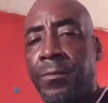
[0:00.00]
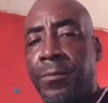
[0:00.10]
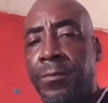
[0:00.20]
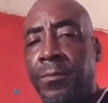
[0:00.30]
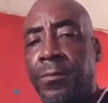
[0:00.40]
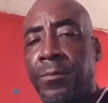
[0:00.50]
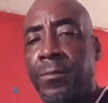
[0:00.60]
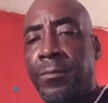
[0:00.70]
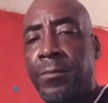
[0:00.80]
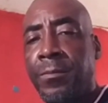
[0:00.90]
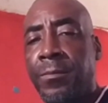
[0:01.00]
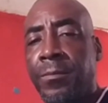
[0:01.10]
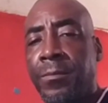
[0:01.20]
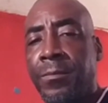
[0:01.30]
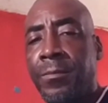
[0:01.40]

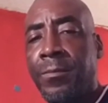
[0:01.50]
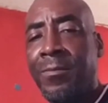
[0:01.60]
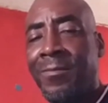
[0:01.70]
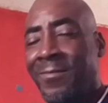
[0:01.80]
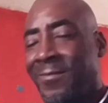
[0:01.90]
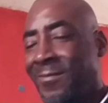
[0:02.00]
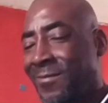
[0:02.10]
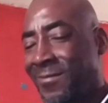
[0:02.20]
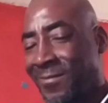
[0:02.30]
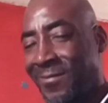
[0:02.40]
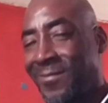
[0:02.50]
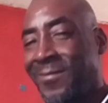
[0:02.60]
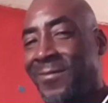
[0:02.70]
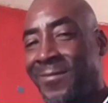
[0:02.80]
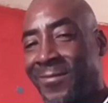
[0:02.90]

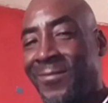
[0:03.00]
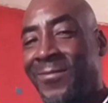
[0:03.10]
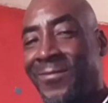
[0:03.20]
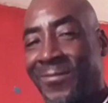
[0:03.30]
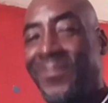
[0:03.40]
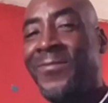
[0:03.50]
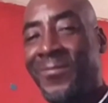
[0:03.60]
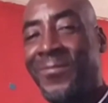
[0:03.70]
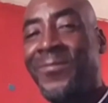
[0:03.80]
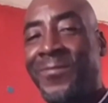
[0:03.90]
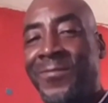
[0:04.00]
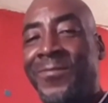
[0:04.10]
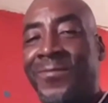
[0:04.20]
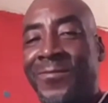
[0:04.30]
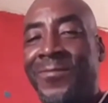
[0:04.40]

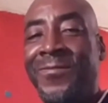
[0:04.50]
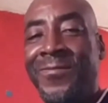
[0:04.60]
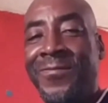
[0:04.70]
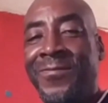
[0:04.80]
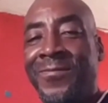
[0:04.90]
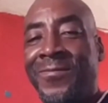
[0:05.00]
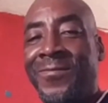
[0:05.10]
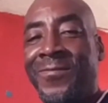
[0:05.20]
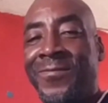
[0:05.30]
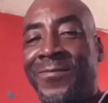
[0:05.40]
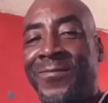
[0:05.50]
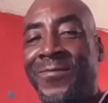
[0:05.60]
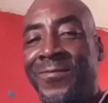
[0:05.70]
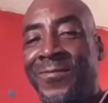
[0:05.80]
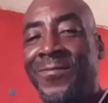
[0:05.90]

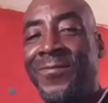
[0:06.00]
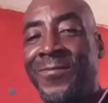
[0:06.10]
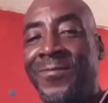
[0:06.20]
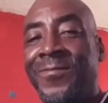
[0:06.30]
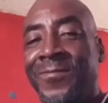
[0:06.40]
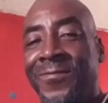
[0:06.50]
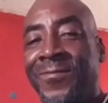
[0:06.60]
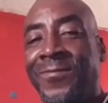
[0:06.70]
(silent)